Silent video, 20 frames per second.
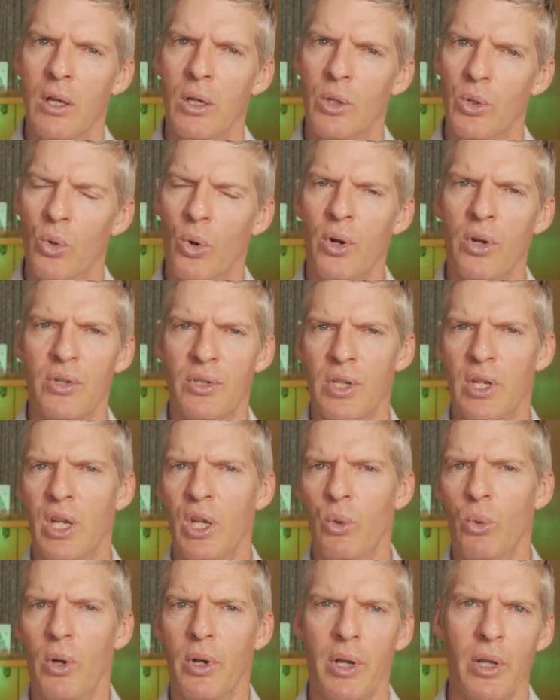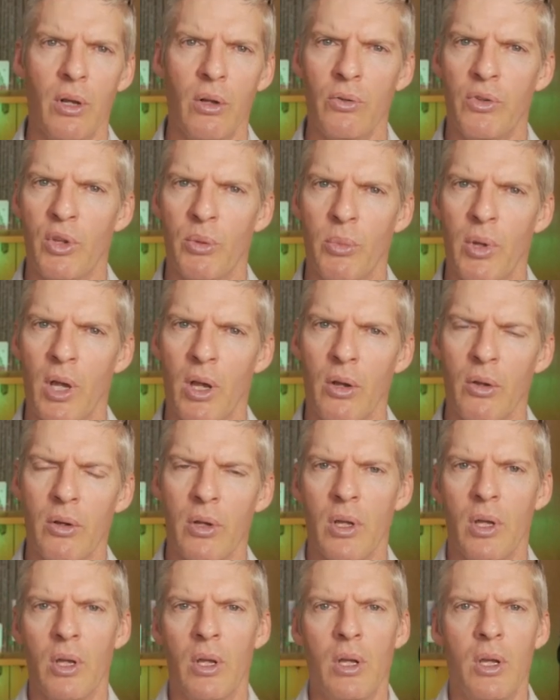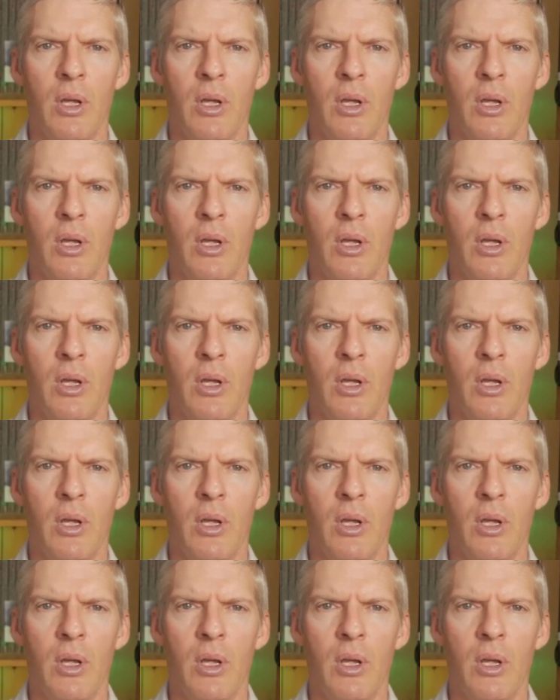nor does anyone else, about